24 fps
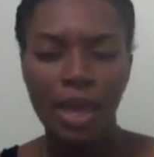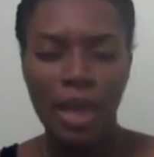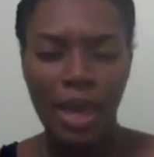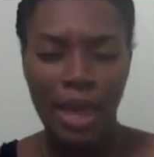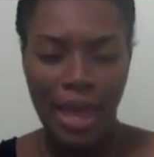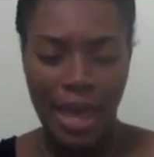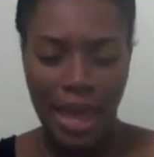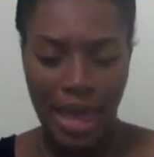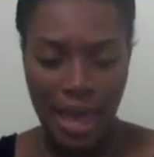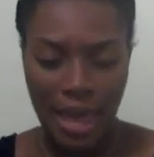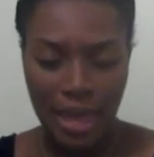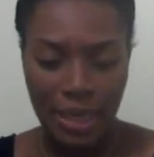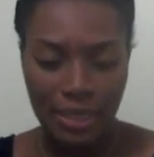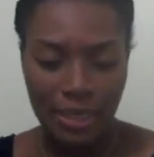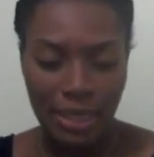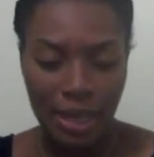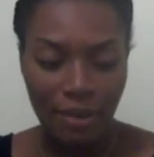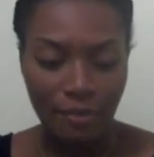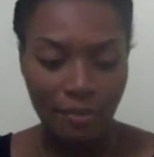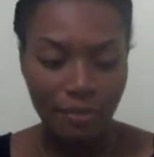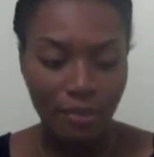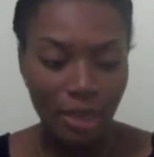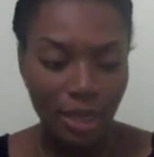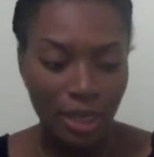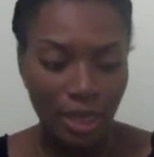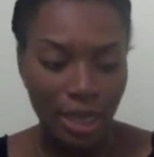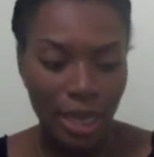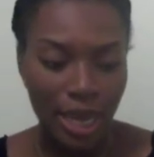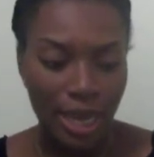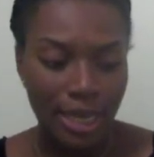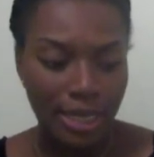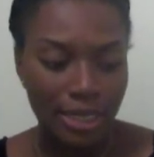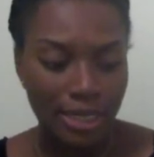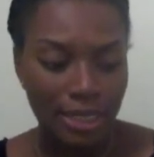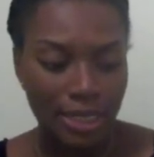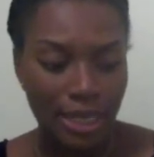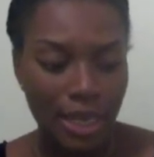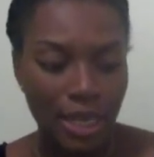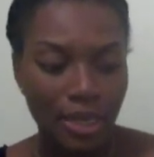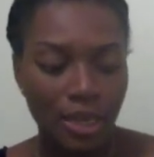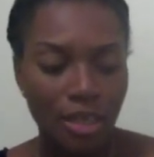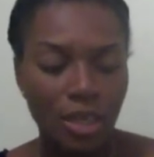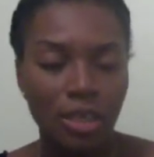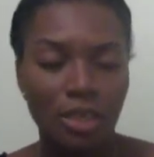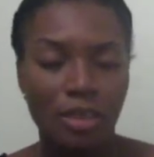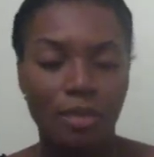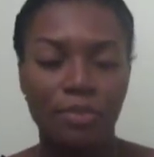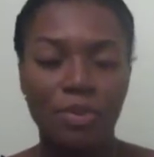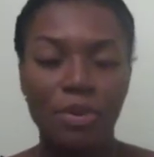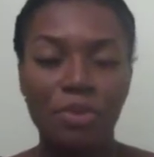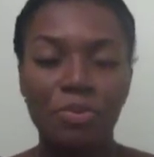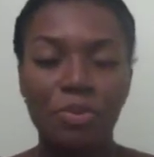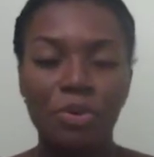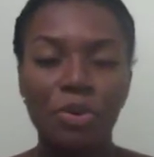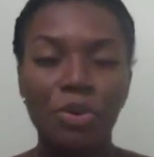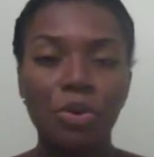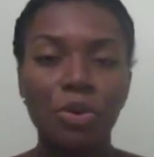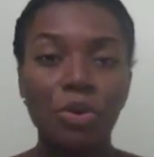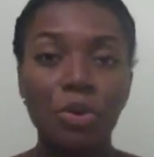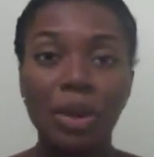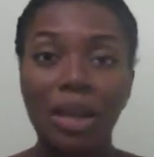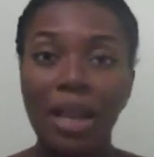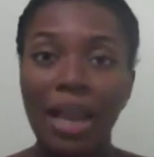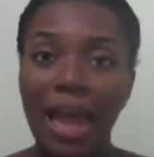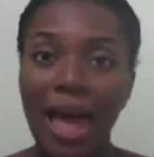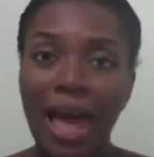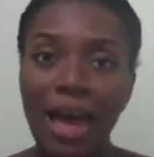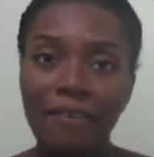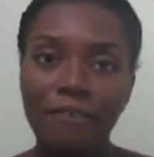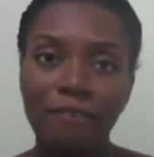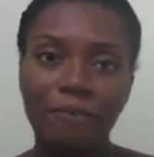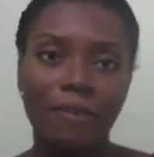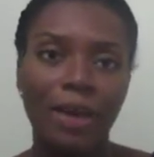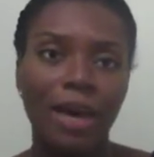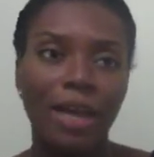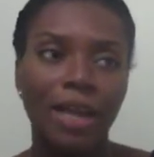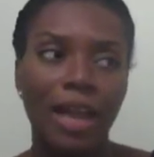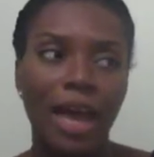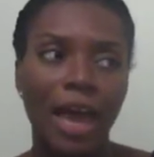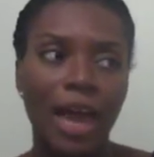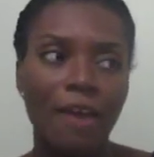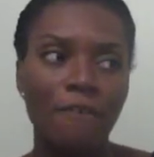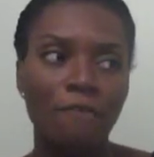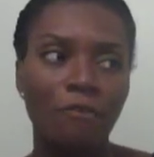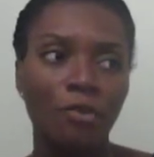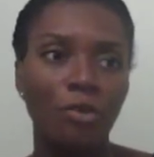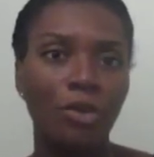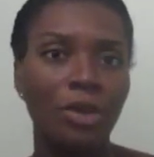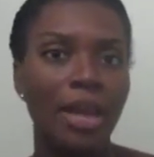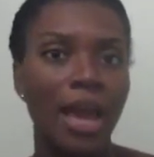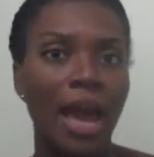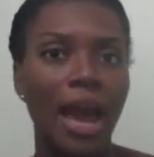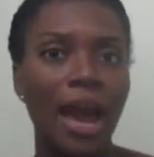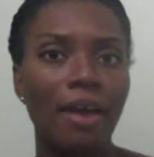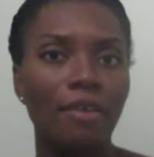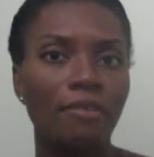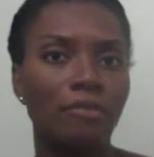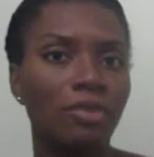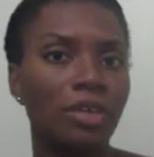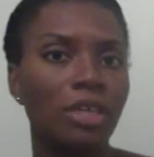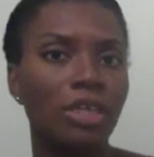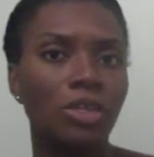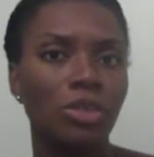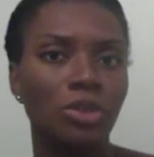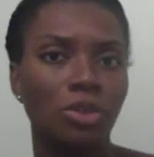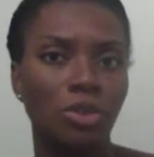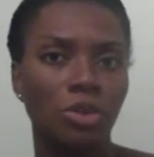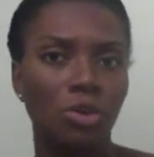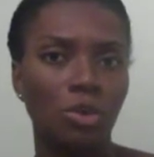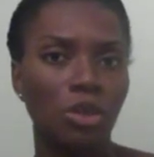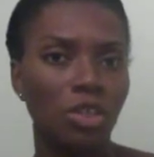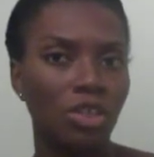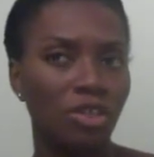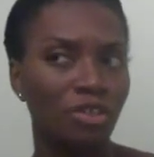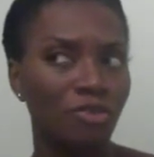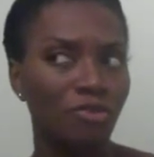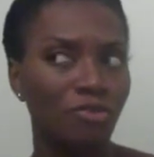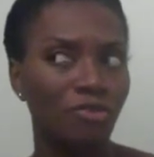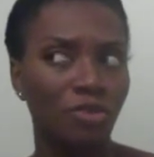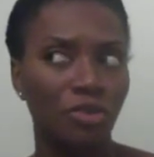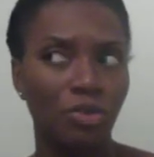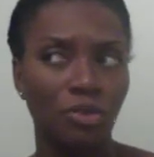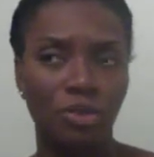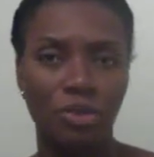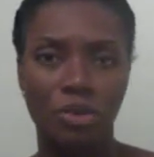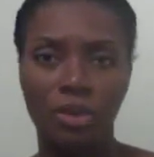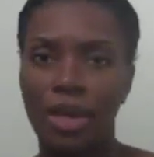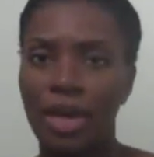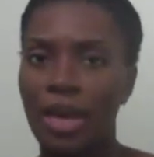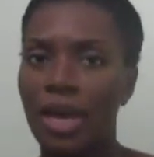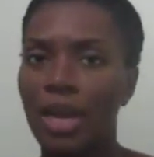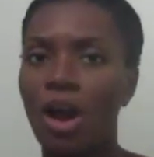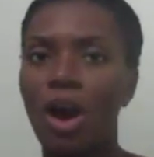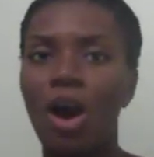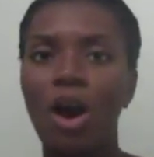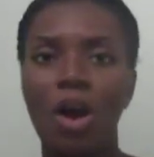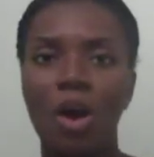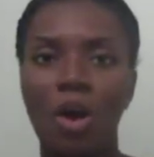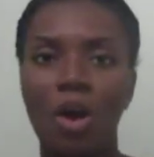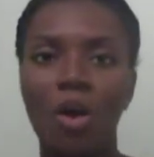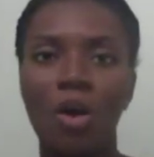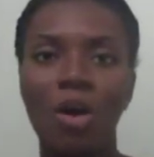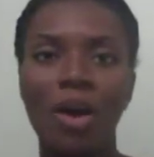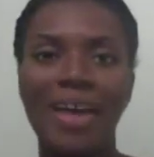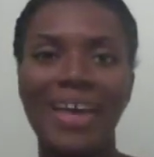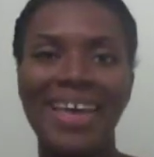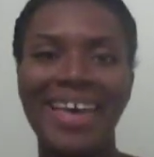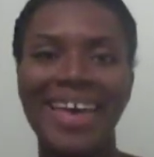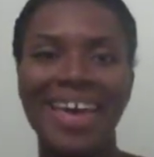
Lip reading: And I realized that the people who left my life were not resourceful at all.